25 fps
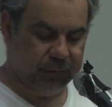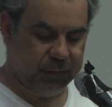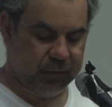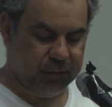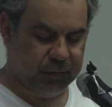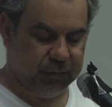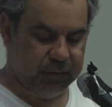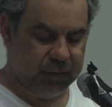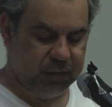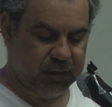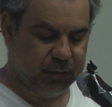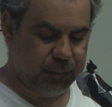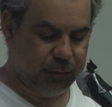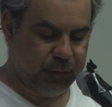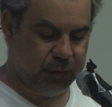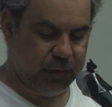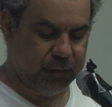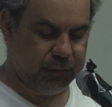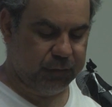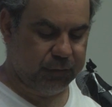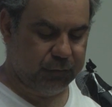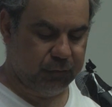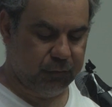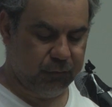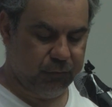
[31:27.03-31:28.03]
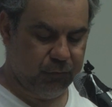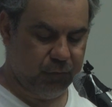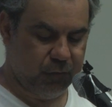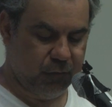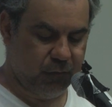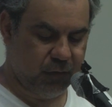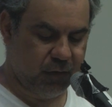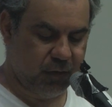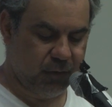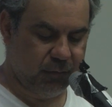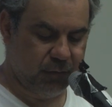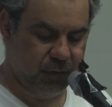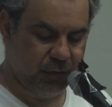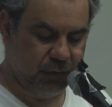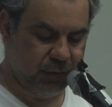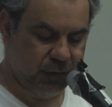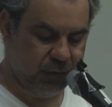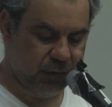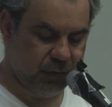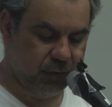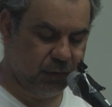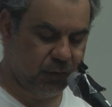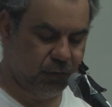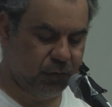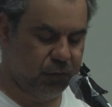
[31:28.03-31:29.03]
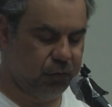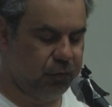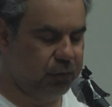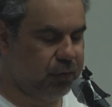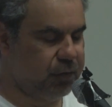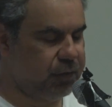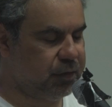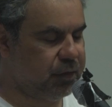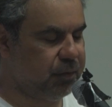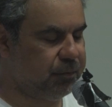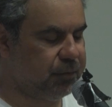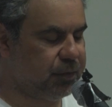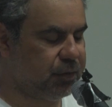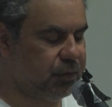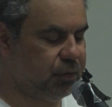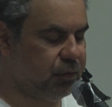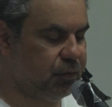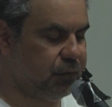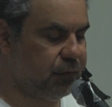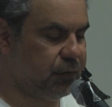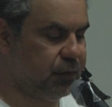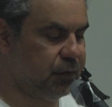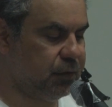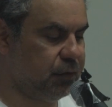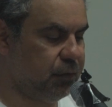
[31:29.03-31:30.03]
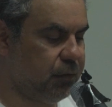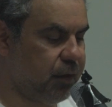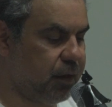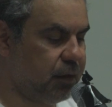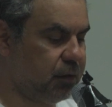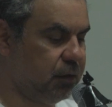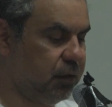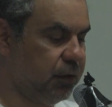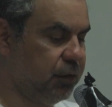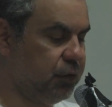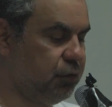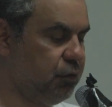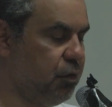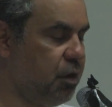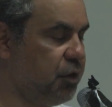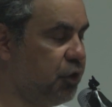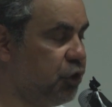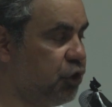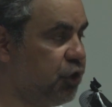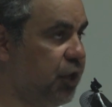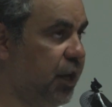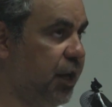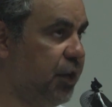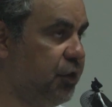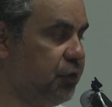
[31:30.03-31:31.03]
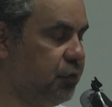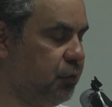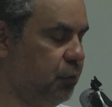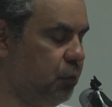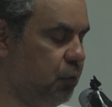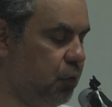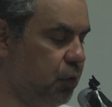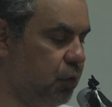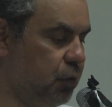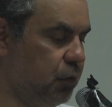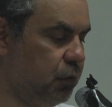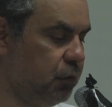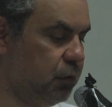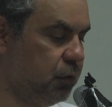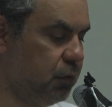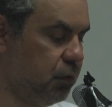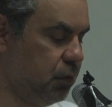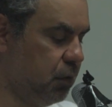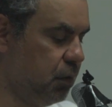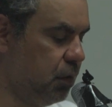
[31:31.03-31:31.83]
because I suppose through moving images and stories, I'm sort of indirectly trying to change the world,